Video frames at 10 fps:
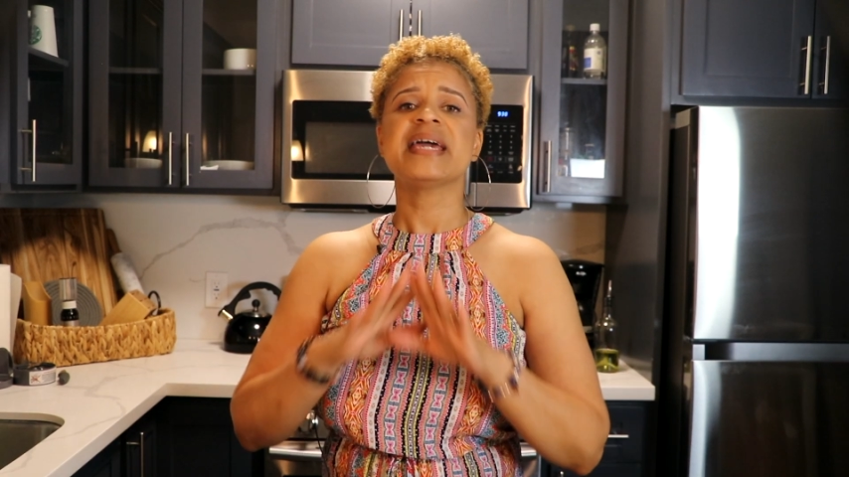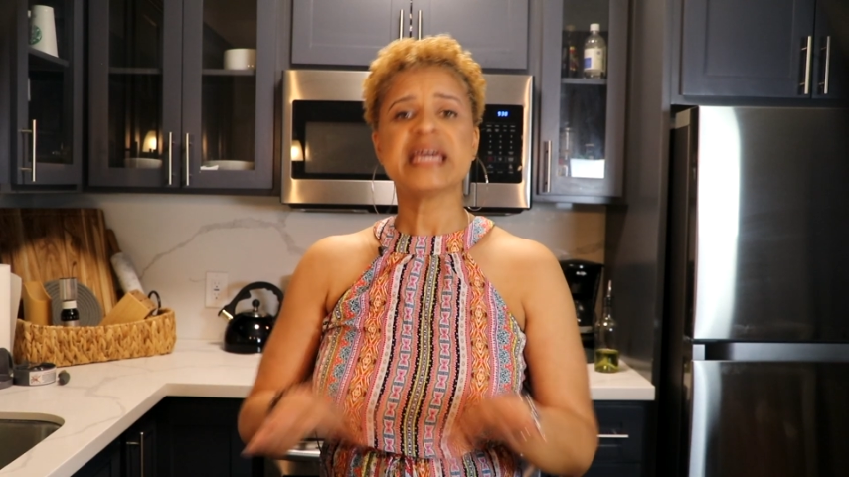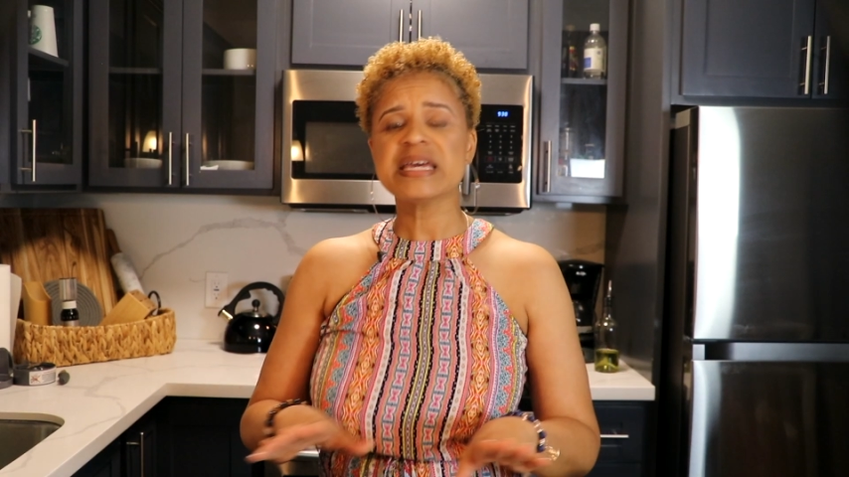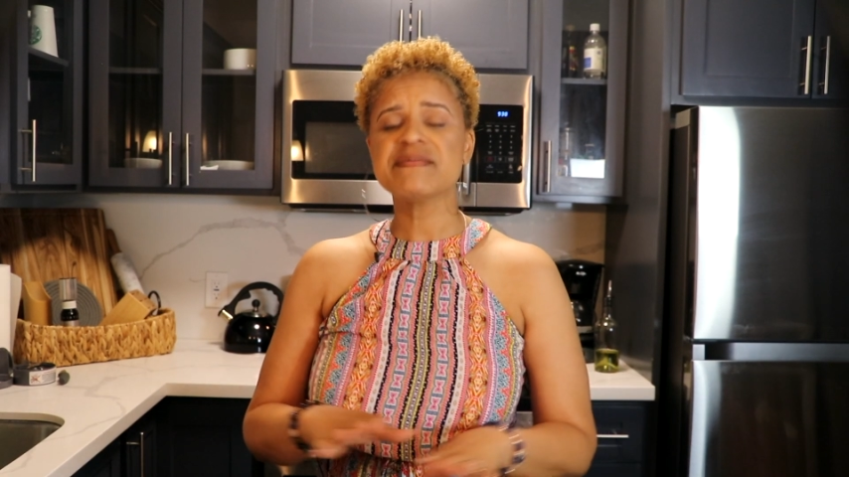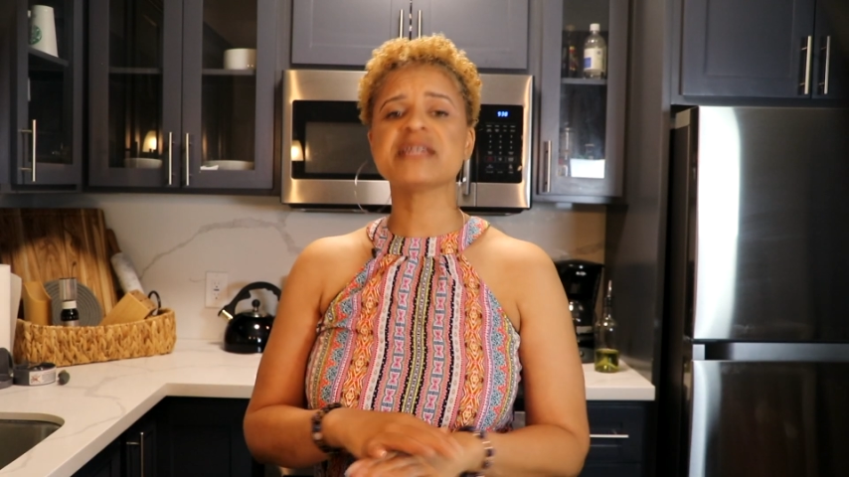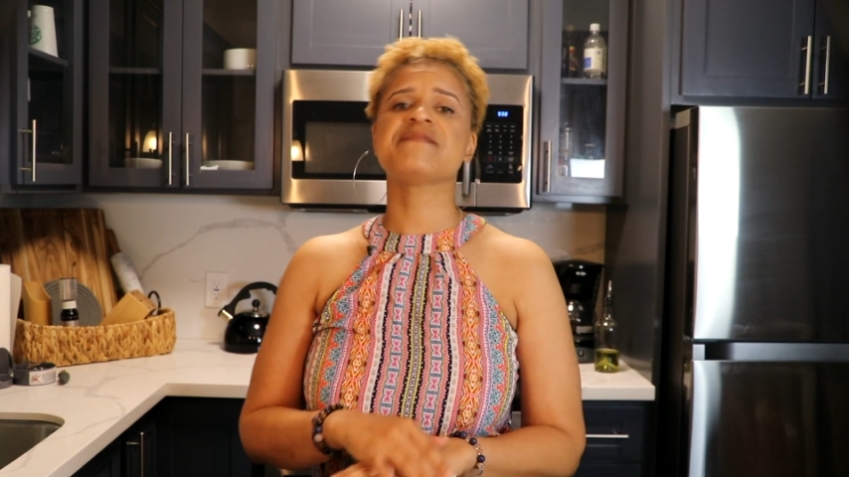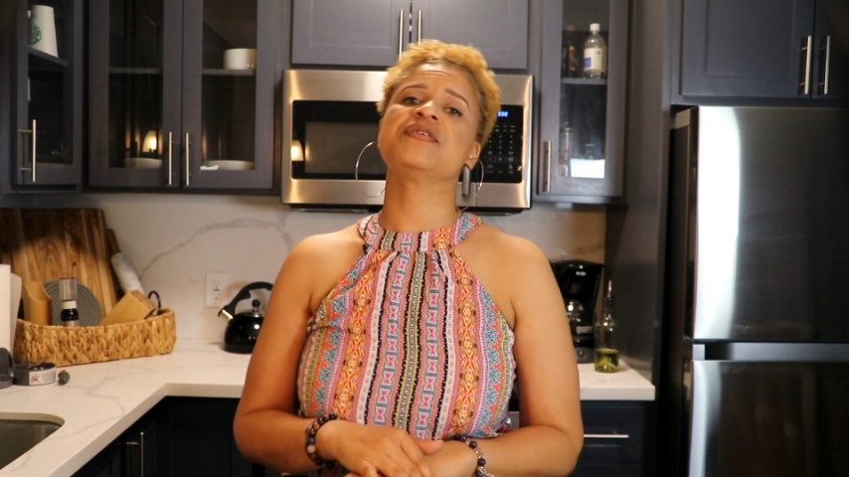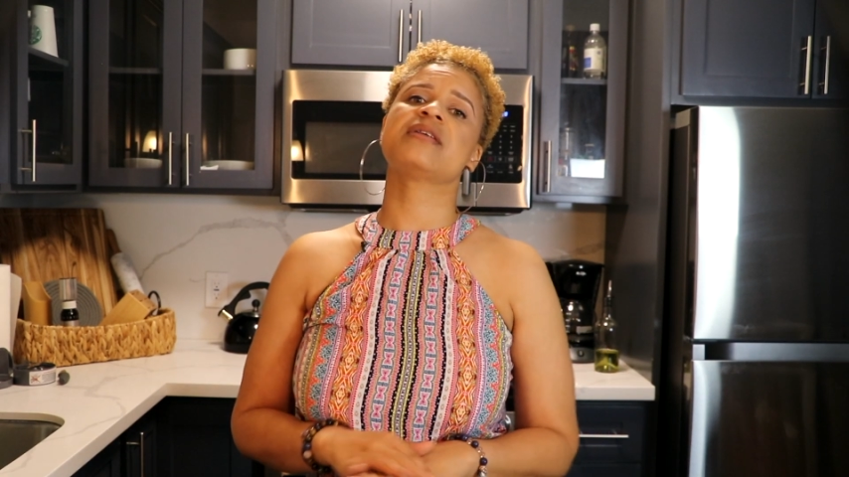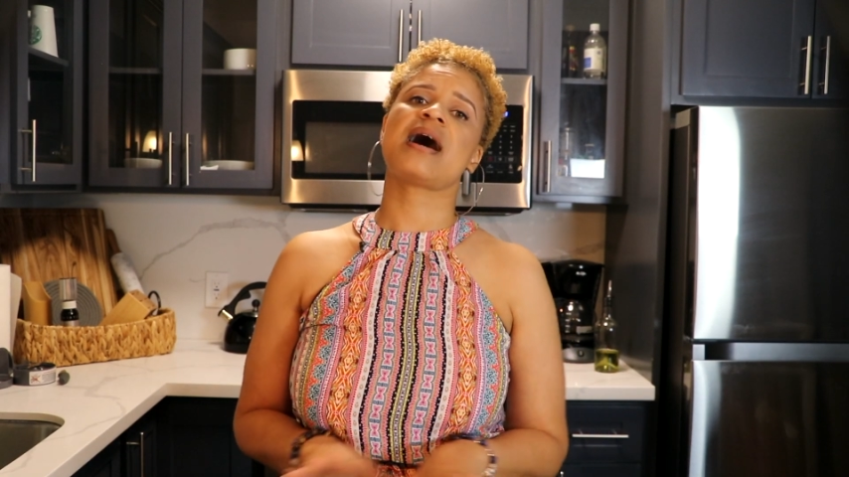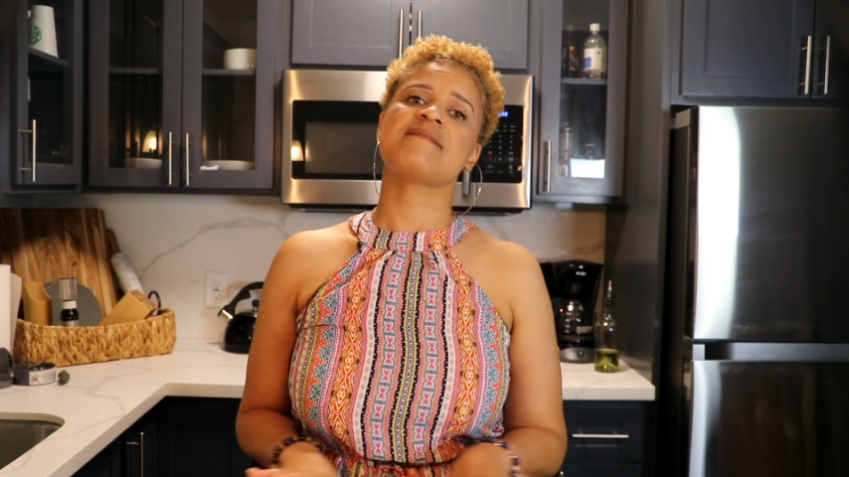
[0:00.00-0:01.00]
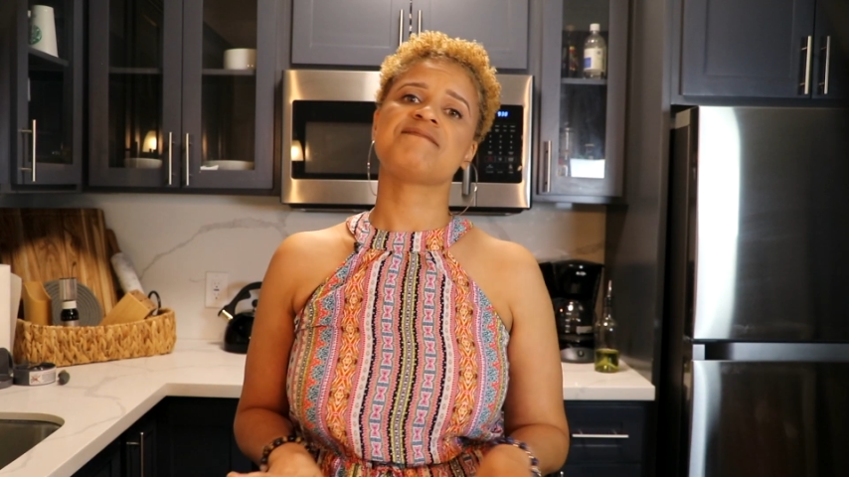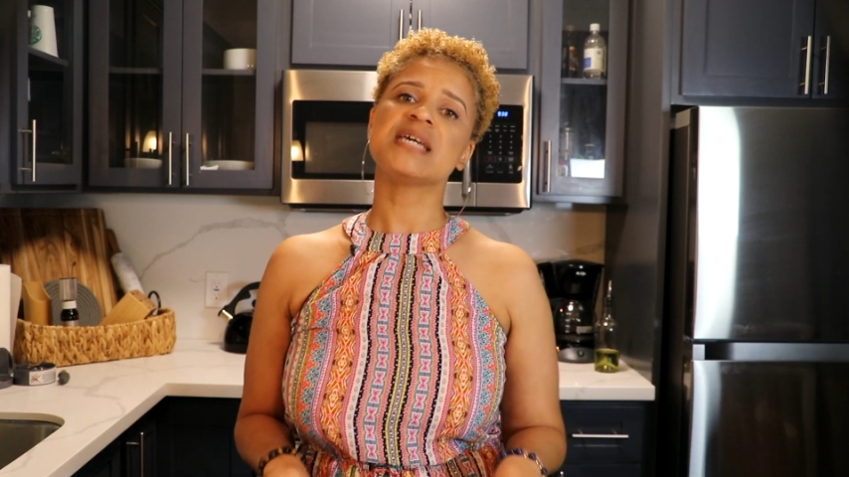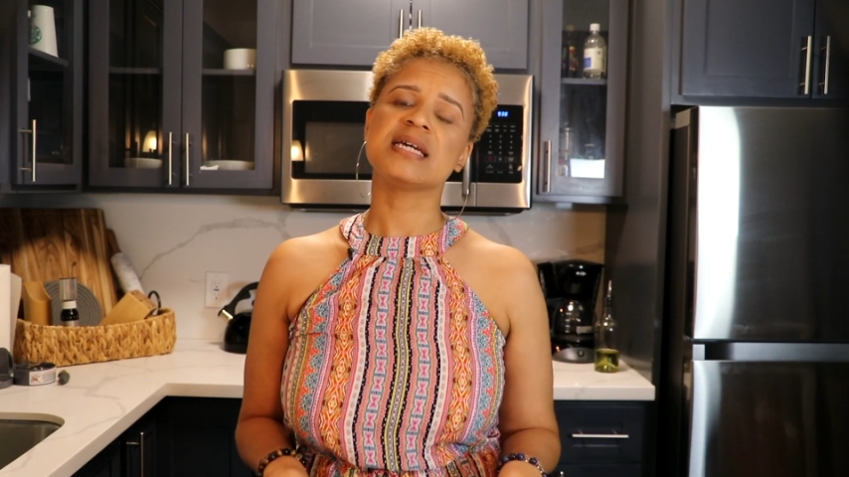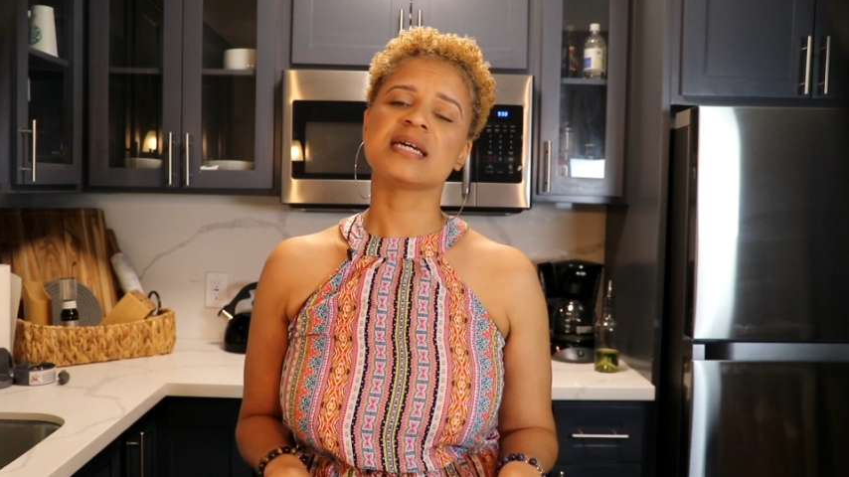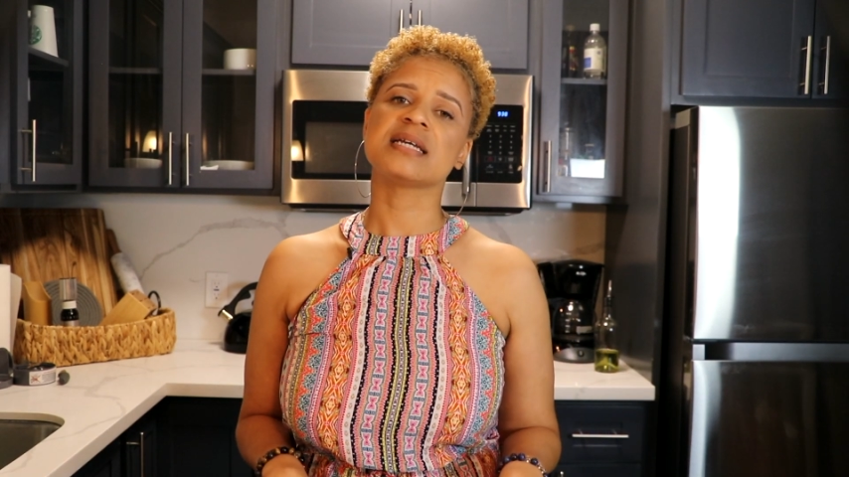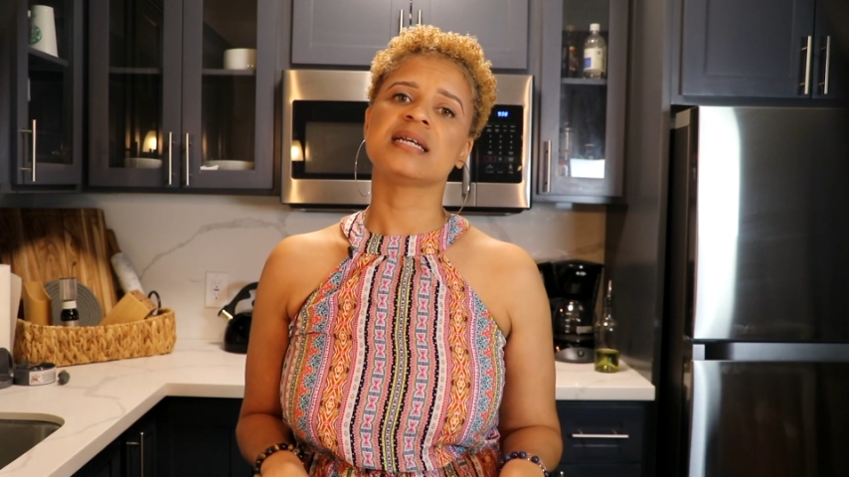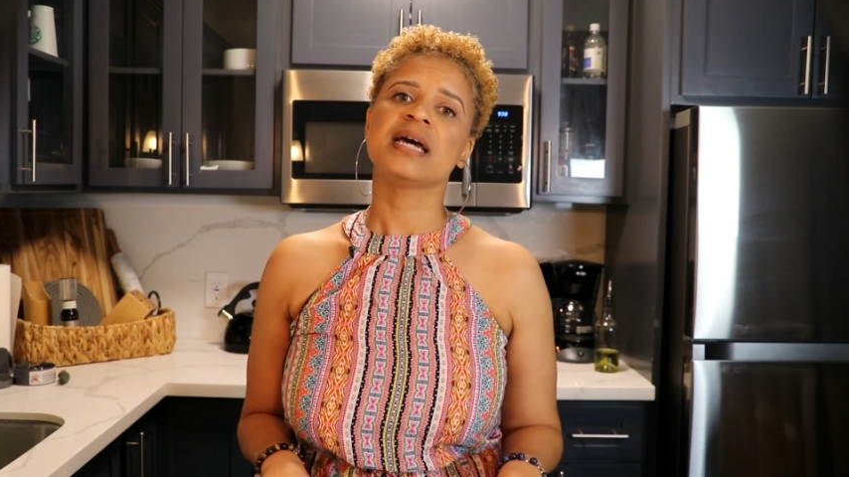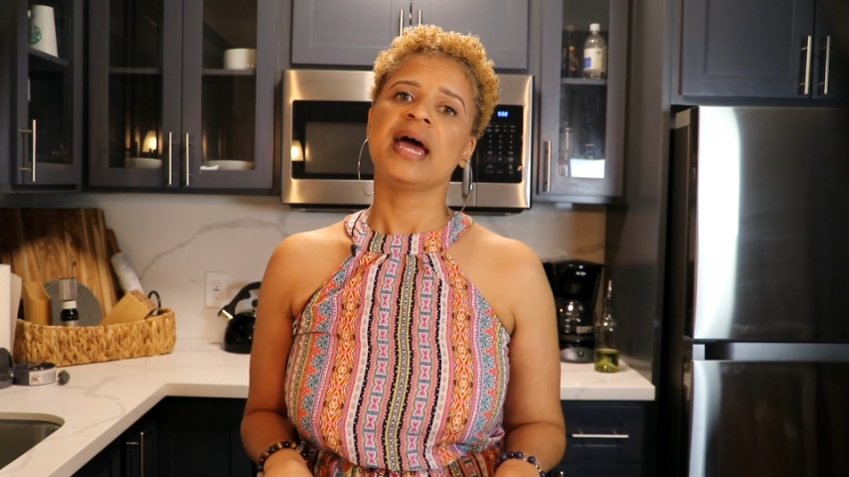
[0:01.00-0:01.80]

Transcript: even if you're not vegan.